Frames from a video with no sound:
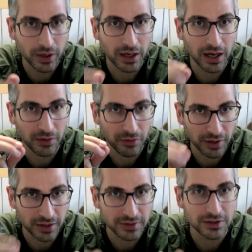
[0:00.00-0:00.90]
A lot of the
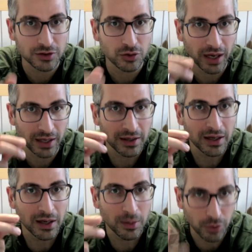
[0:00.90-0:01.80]
things that you had
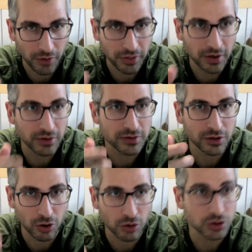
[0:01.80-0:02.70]
brought there as a
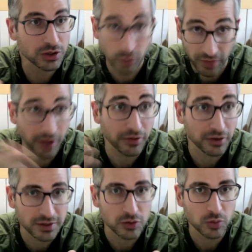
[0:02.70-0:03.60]
coach with
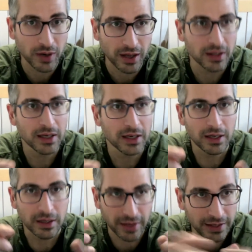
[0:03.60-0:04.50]
others as well,
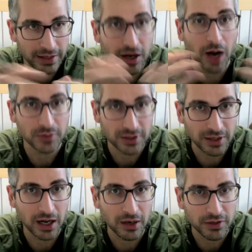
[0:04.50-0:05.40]
they adopted a
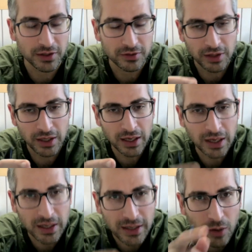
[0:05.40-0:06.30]
lot of these.
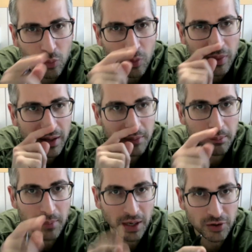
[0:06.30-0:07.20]
Now, within
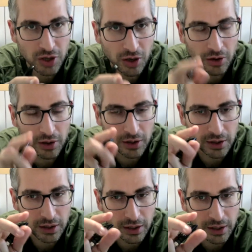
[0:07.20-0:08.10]
Mahjong,
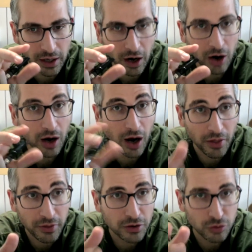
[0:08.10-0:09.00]
are
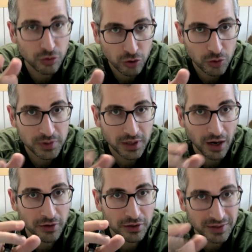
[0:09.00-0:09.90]
other groups,
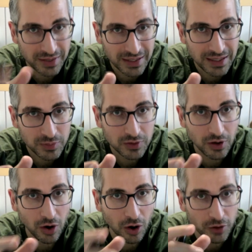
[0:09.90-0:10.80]
other teams
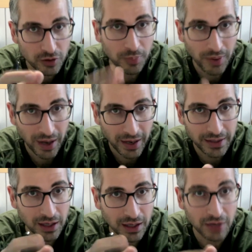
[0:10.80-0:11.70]
also applying
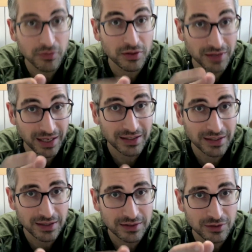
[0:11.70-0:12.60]
a lot of the
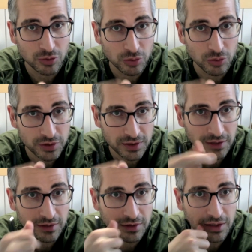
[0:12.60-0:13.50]
techniques and tools that
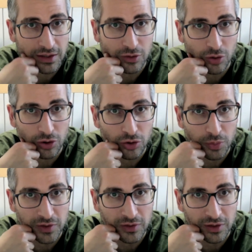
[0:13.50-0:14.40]
your group
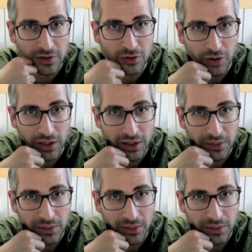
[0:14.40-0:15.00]
is doing?